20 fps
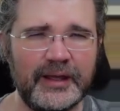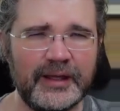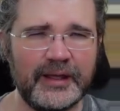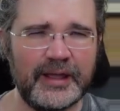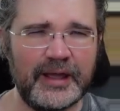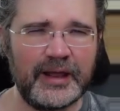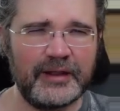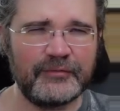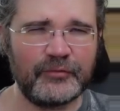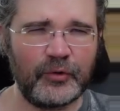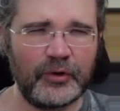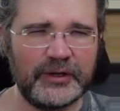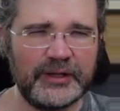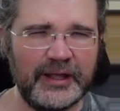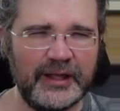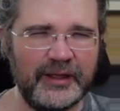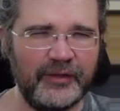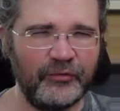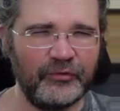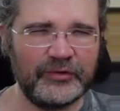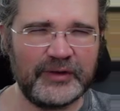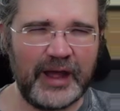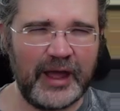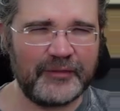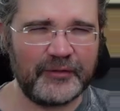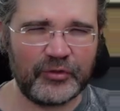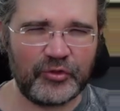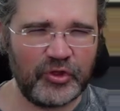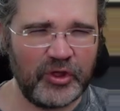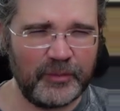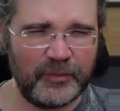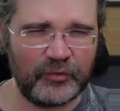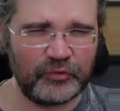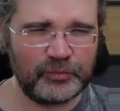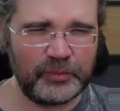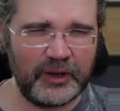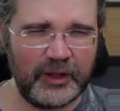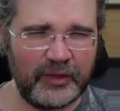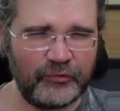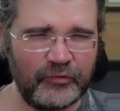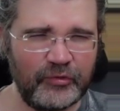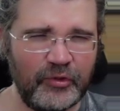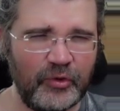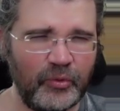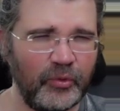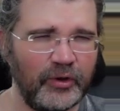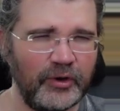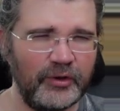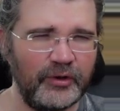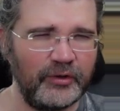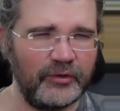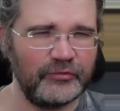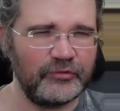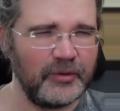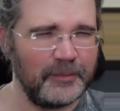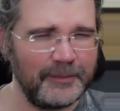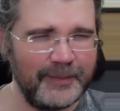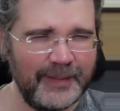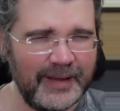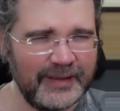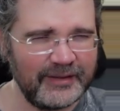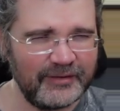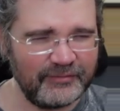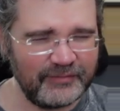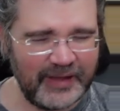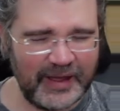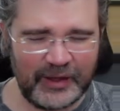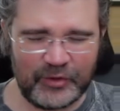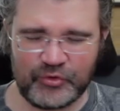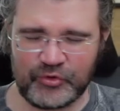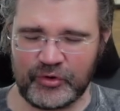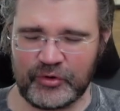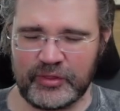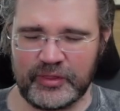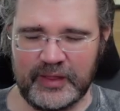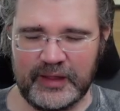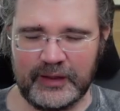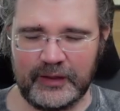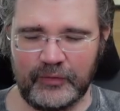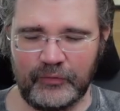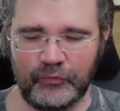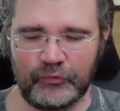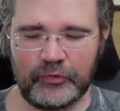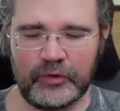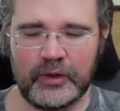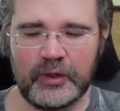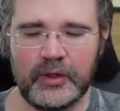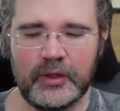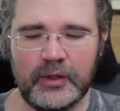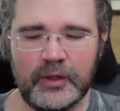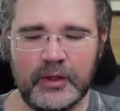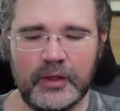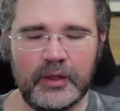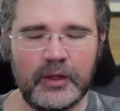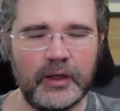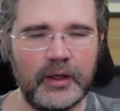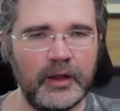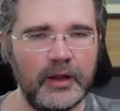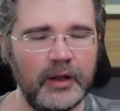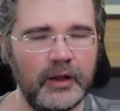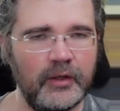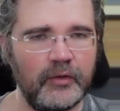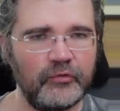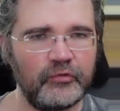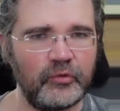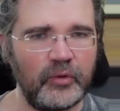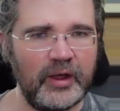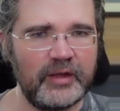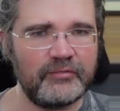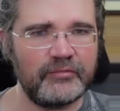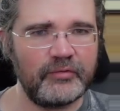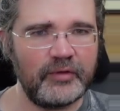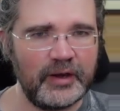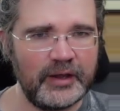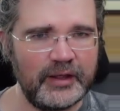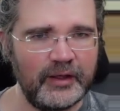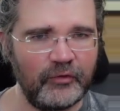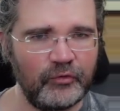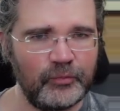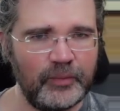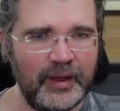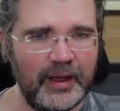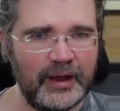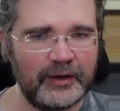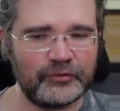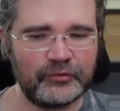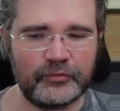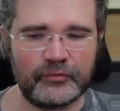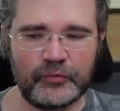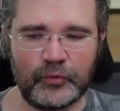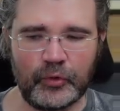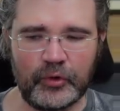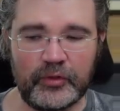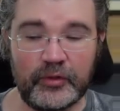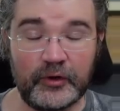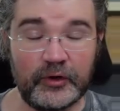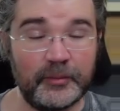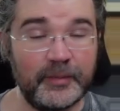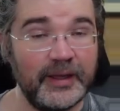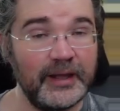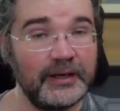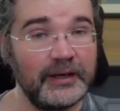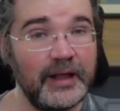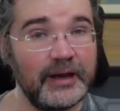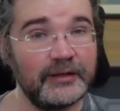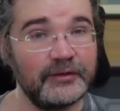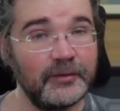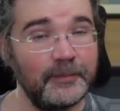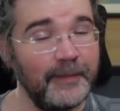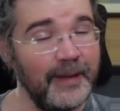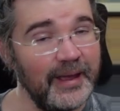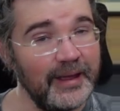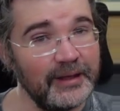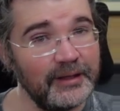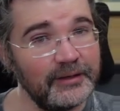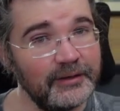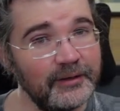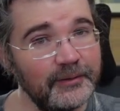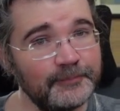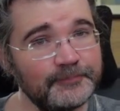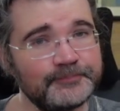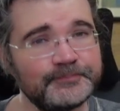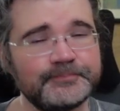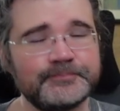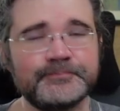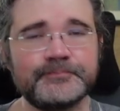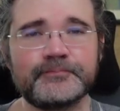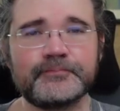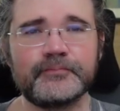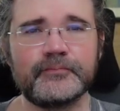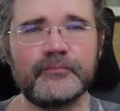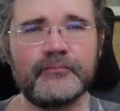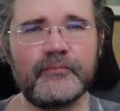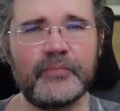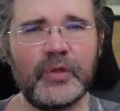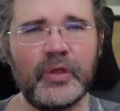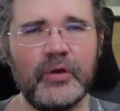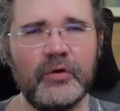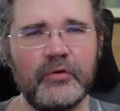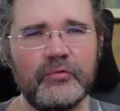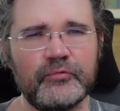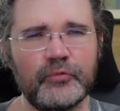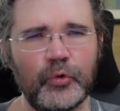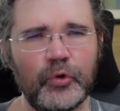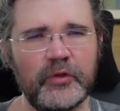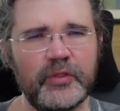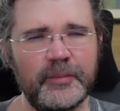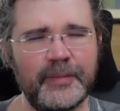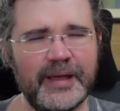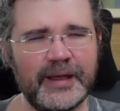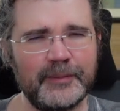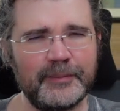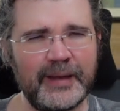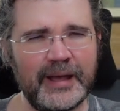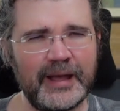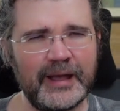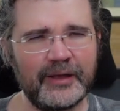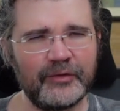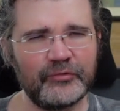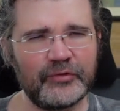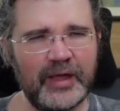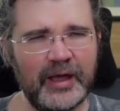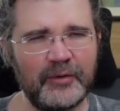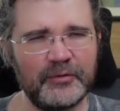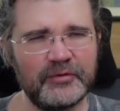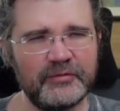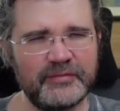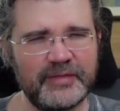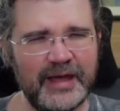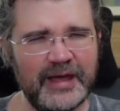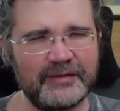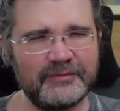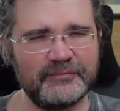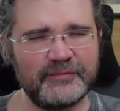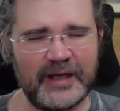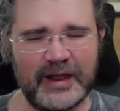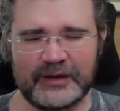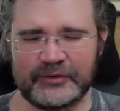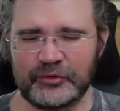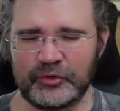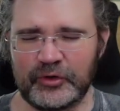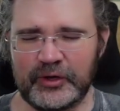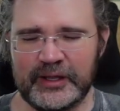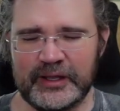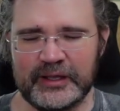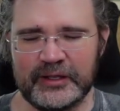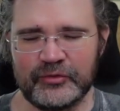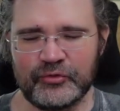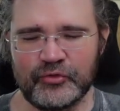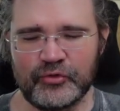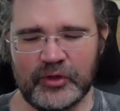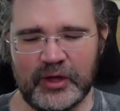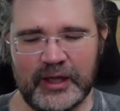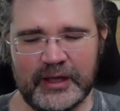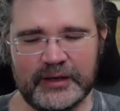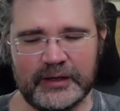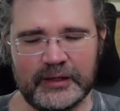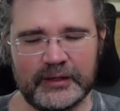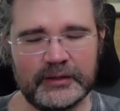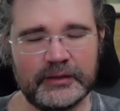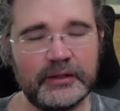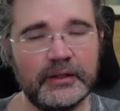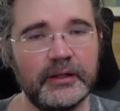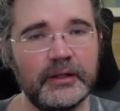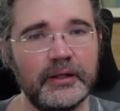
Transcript: California is not the cheapest place in the world to manufacture things. So I fully expect for there to be a lot of demand for the megapacks out of that factory in China,